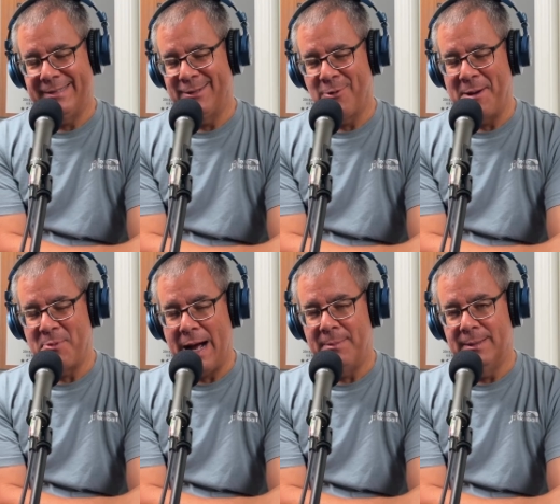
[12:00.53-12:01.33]
the right
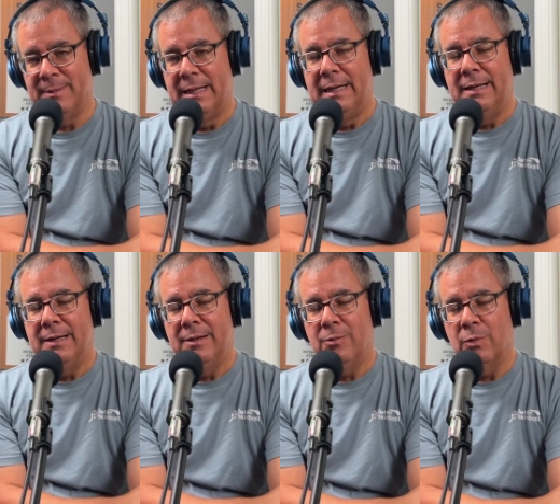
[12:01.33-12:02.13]
problem,
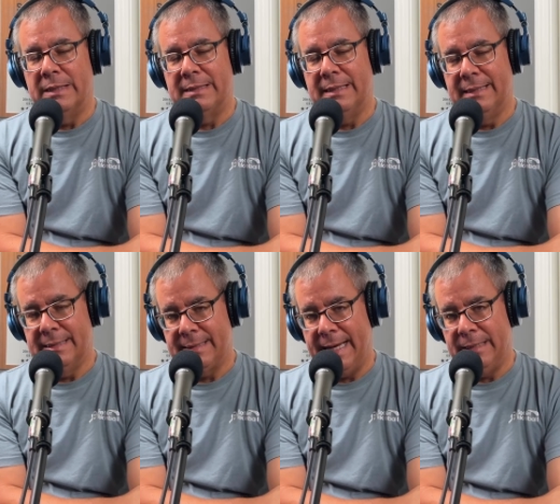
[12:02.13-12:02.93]
which in
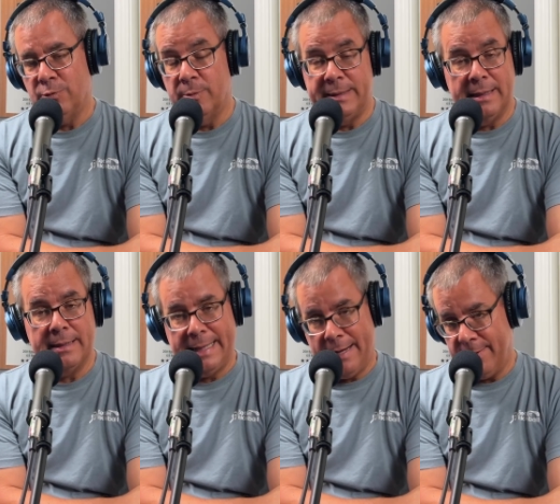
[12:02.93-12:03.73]
this case would be a
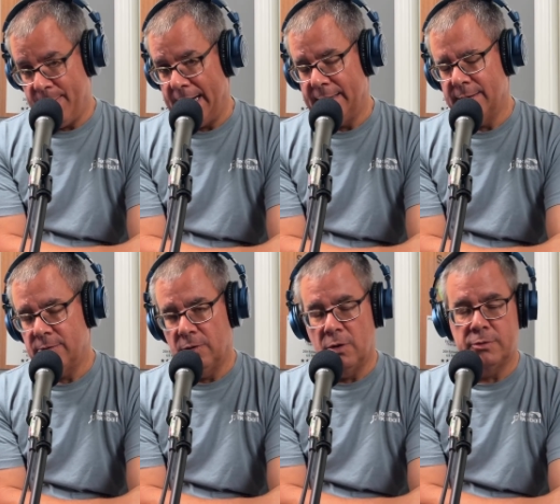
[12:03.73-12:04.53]
clouded mind.
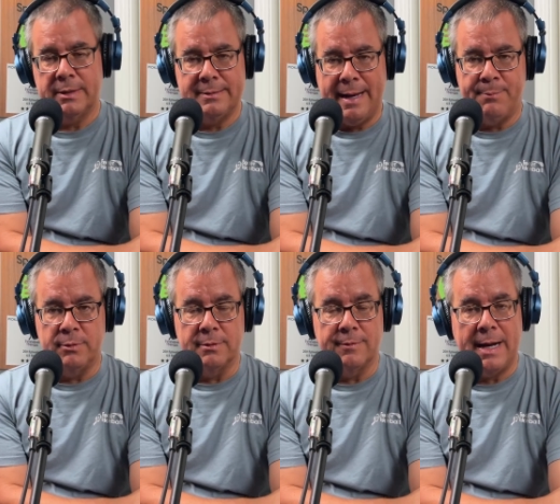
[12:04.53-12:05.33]
So those are
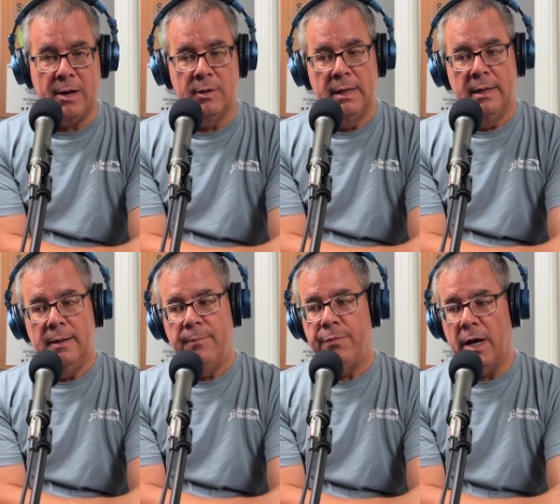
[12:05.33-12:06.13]
examples of how
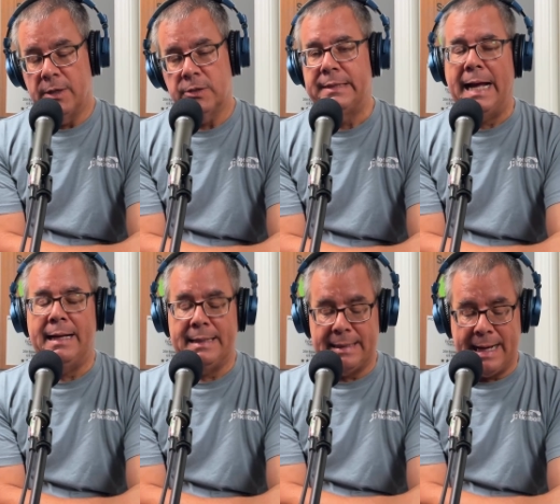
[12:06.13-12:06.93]

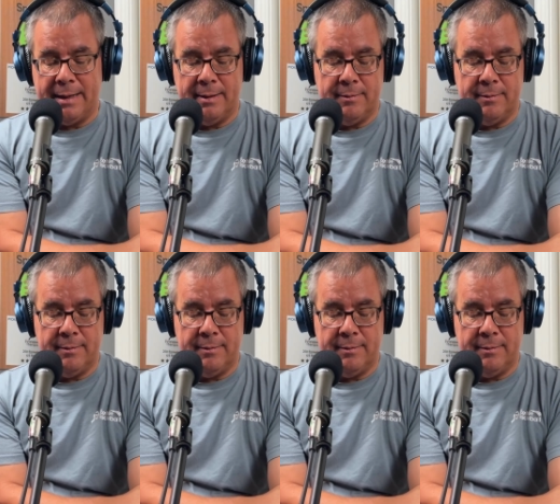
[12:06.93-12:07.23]
understanding that